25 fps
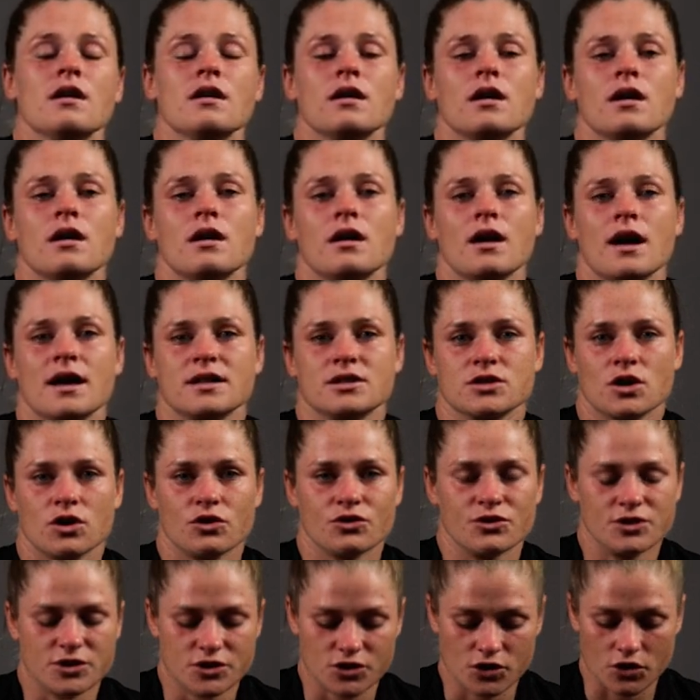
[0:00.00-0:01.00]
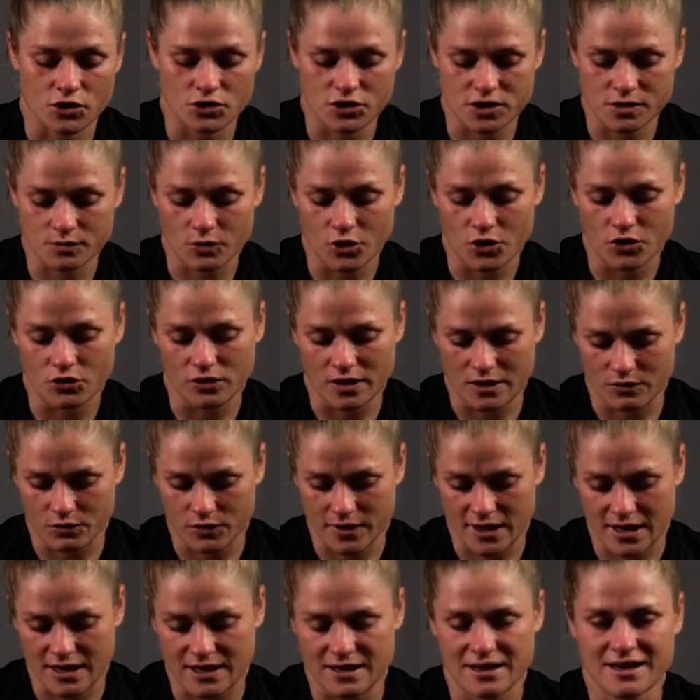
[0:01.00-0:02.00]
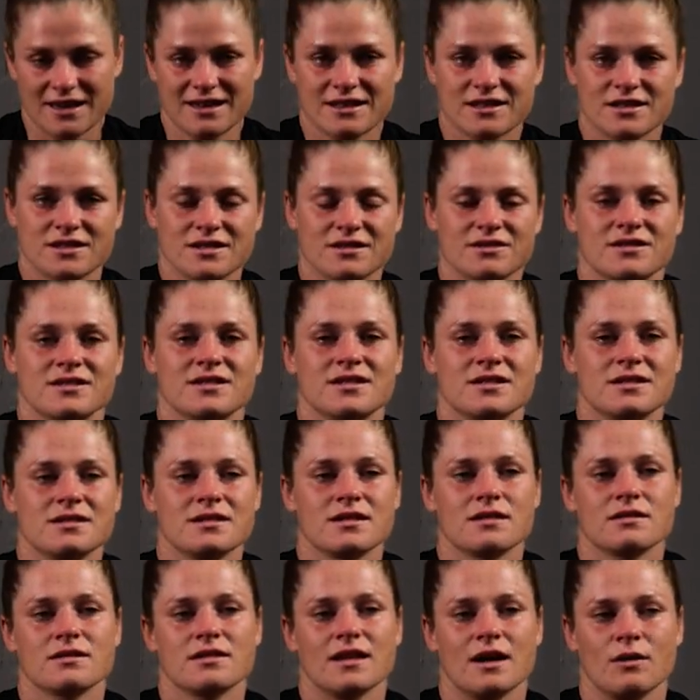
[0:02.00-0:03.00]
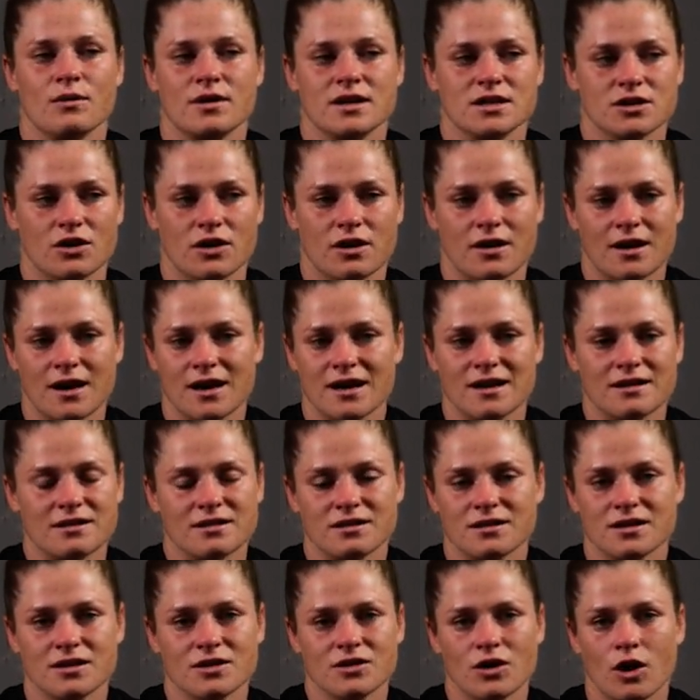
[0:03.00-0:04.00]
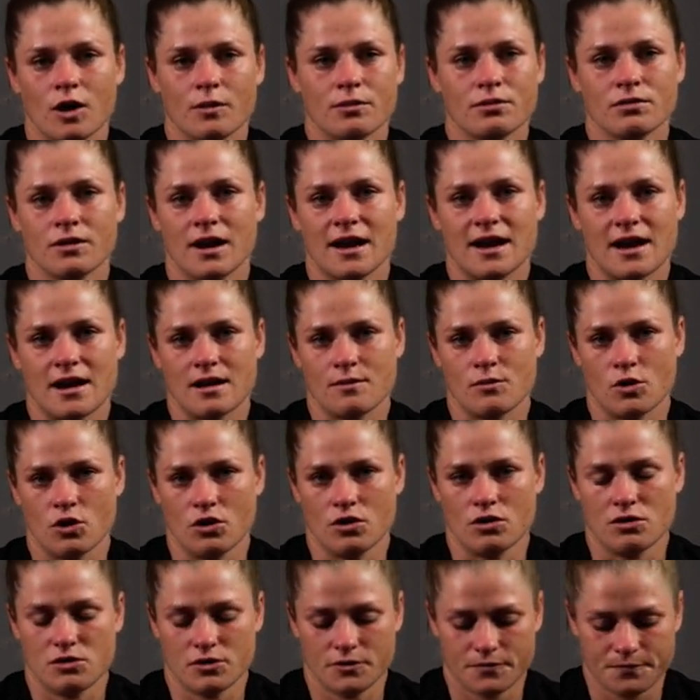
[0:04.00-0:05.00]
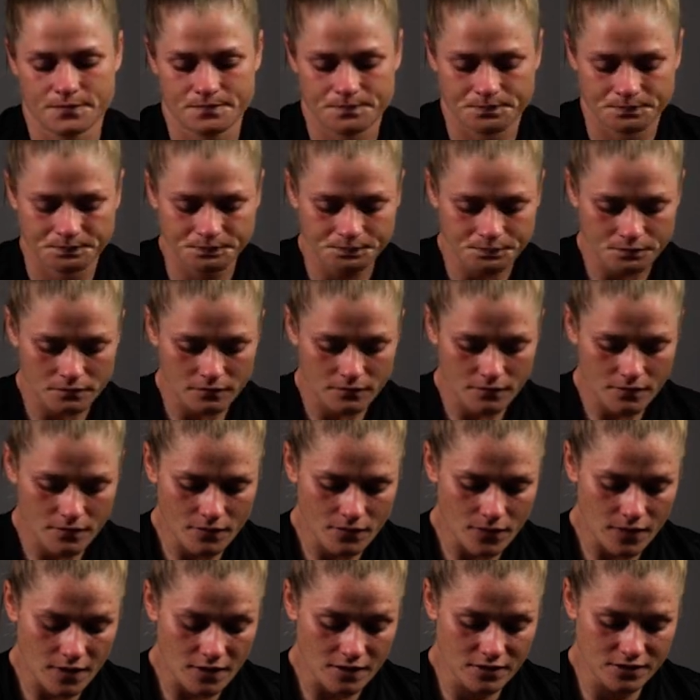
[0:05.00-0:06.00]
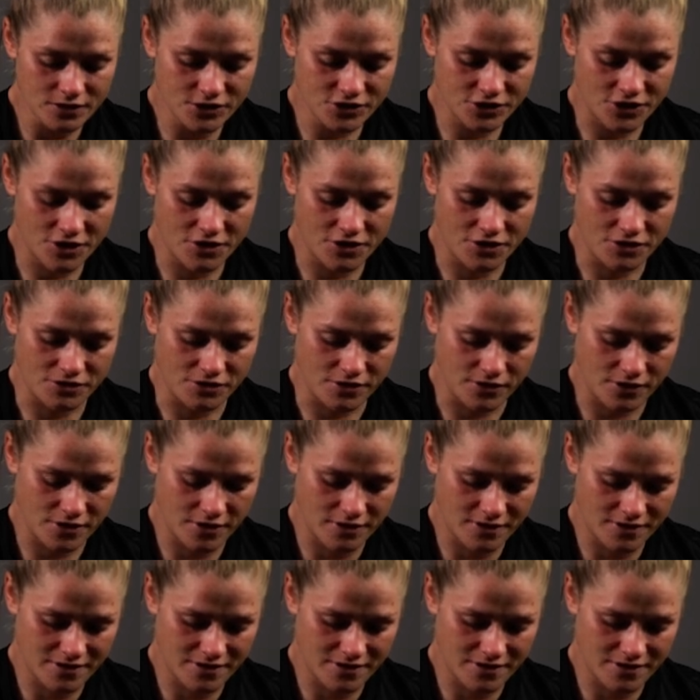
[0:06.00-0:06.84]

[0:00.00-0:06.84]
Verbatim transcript: has gotten so small that we that we don't need to operate anymore. So